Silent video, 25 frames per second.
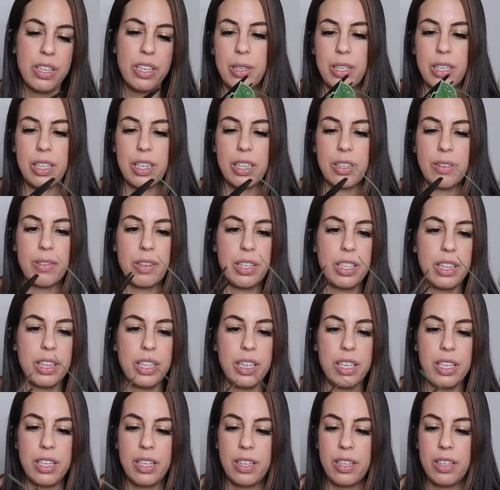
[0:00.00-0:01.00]
I put it right
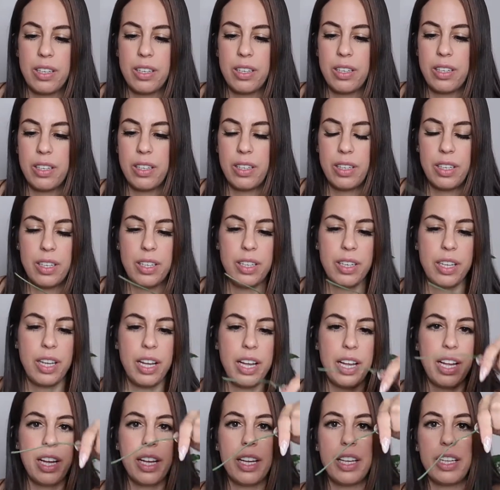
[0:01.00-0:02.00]
there,
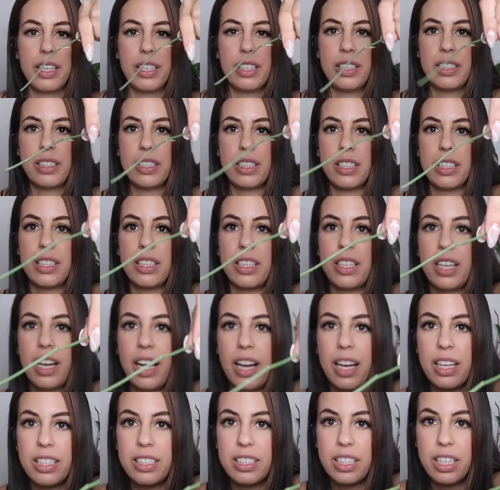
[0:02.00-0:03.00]
and it
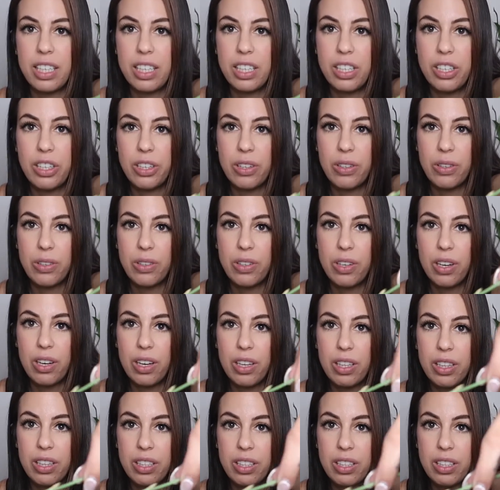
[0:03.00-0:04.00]
has a node
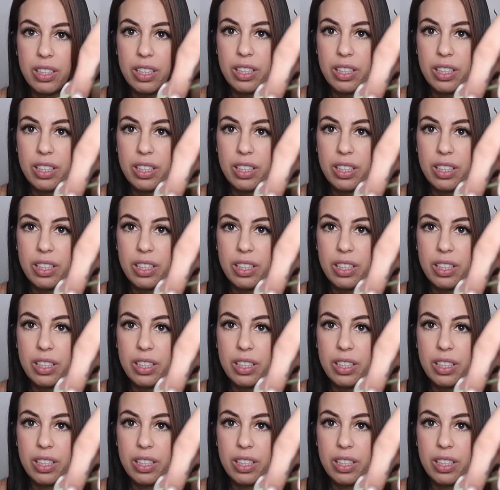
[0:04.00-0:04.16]
on the